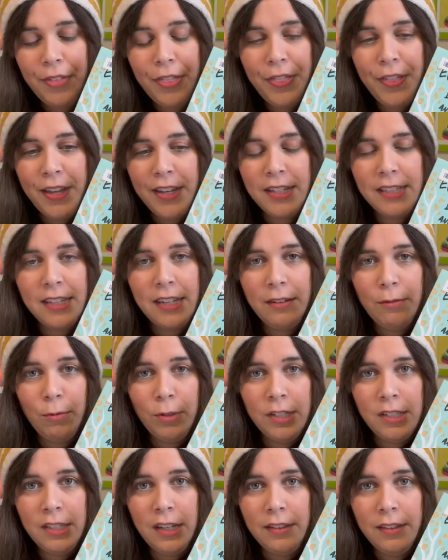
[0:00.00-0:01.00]
things that
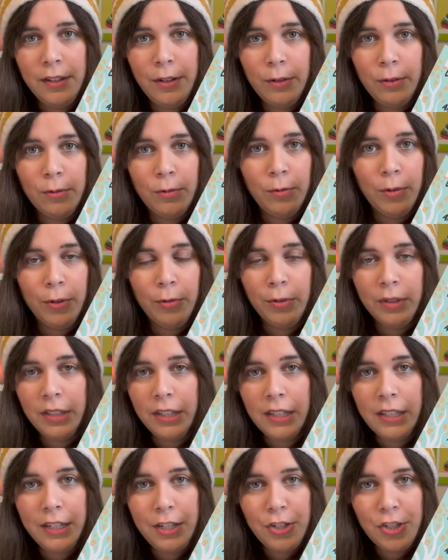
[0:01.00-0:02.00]
was said there were really
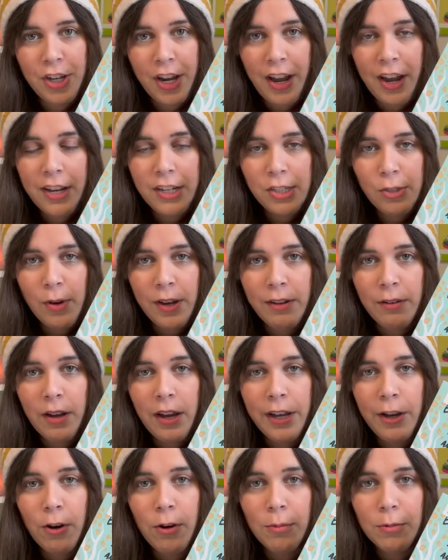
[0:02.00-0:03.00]
cliche. So
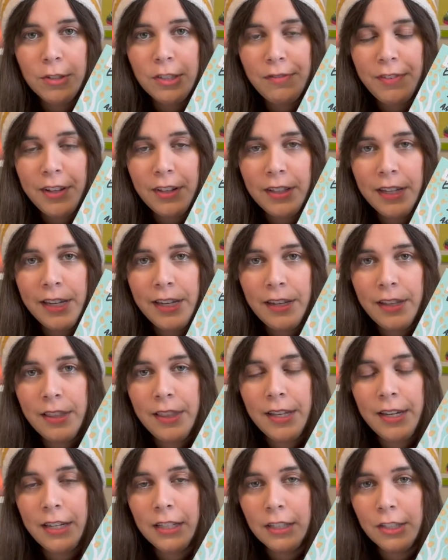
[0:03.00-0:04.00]
I almost feel like
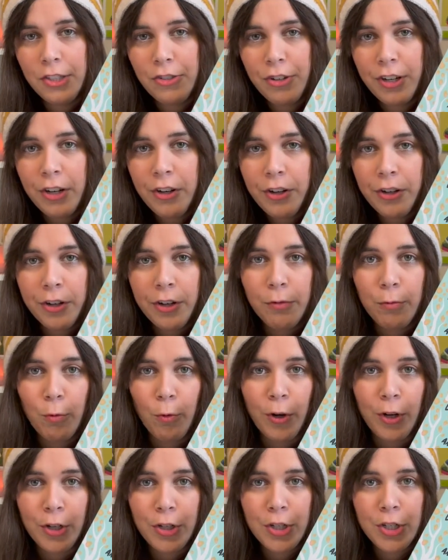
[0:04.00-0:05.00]
the illustrator could have
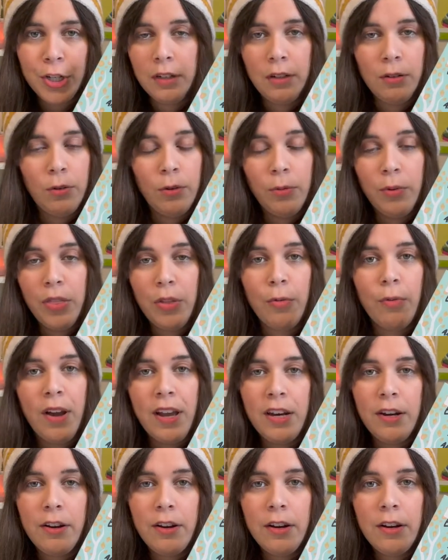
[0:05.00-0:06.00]
worked or with a
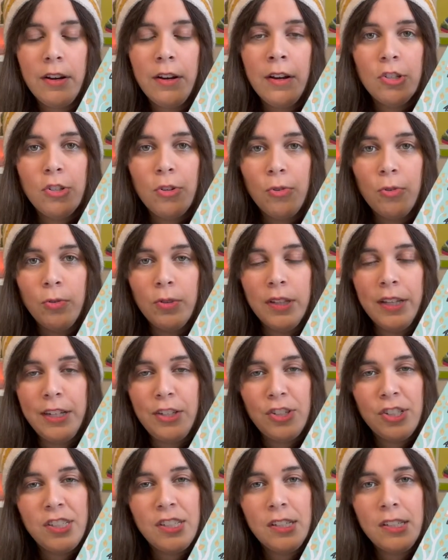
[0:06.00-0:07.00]
writer. So like
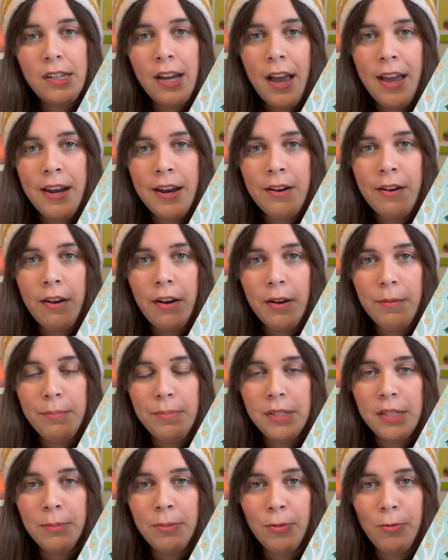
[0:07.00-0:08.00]
just to tighten up
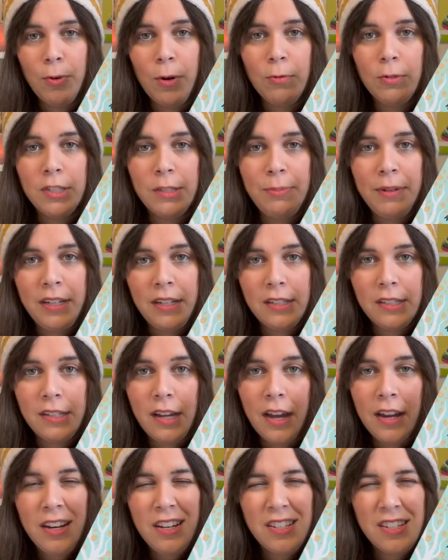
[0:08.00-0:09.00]
some of what was being
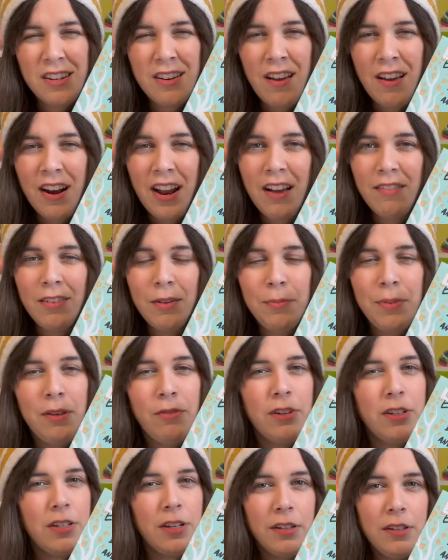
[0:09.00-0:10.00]
said and to not have it be
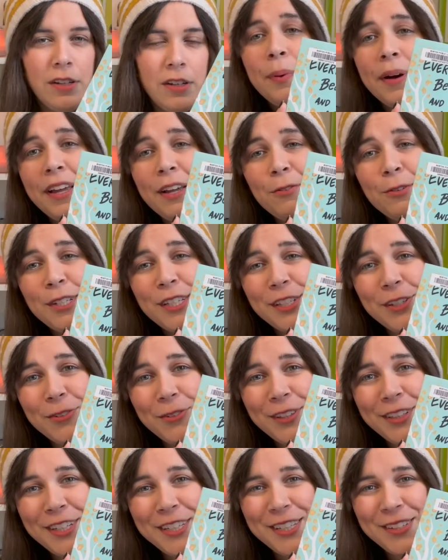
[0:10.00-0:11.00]
redundant. But it was still
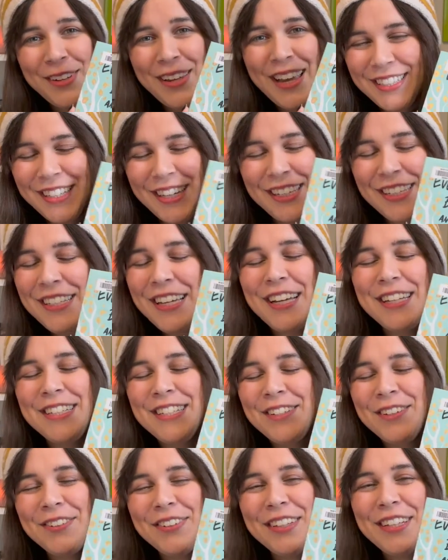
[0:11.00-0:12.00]
really sweet. I
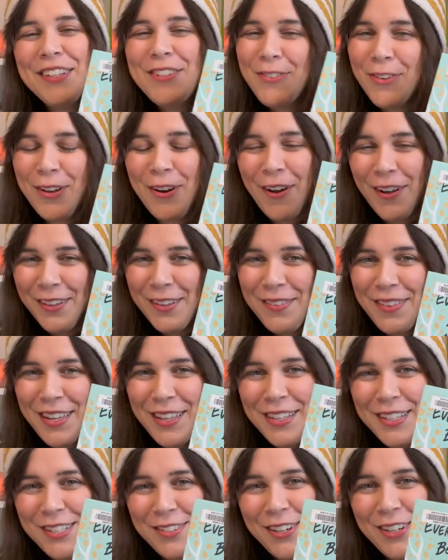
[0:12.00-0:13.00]
still really enjoyed all of the
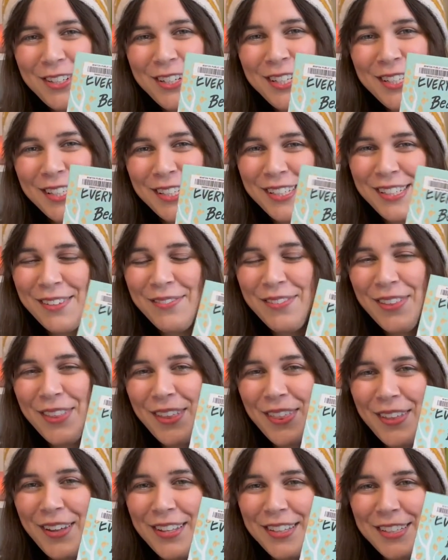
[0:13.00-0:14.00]
illustrations and some of the
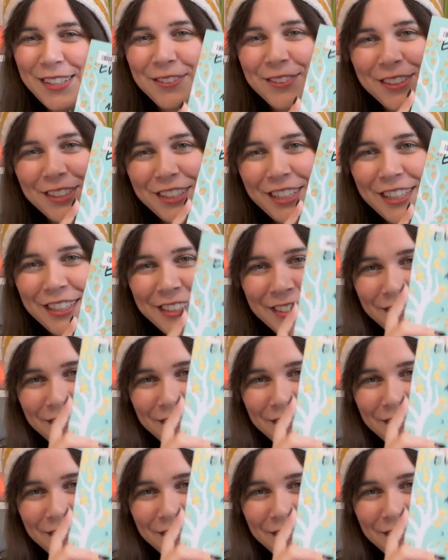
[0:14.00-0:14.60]
thoughts that were shared.